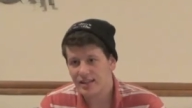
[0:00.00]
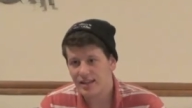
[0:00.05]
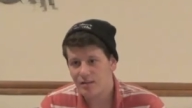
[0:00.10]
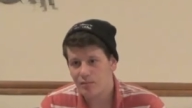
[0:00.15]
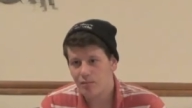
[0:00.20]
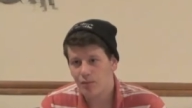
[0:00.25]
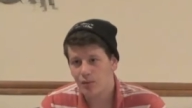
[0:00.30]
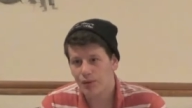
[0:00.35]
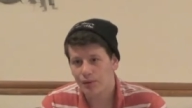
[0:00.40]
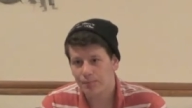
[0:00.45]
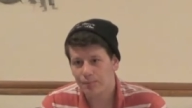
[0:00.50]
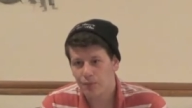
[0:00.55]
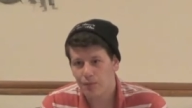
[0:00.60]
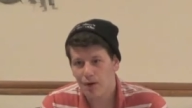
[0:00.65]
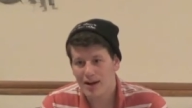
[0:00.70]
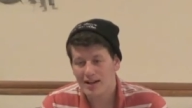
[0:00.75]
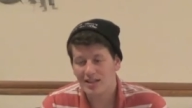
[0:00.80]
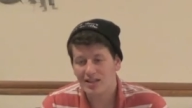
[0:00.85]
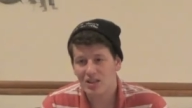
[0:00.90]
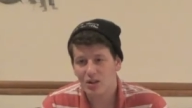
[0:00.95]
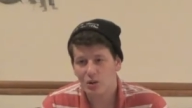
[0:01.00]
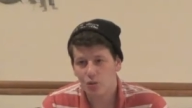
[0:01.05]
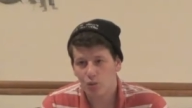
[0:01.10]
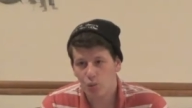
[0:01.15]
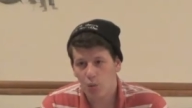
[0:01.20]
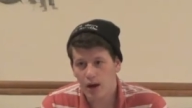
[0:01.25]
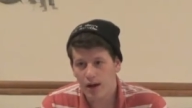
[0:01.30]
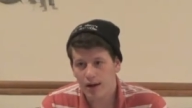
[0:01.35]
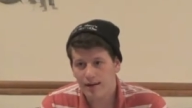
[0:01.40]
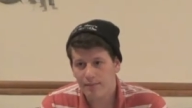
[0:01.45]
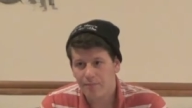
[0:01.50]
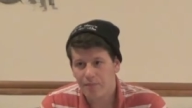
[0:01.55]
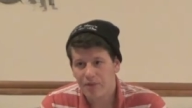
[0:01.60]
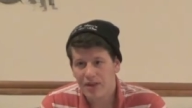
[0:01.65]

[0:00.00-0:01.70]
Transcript: in more ways than one.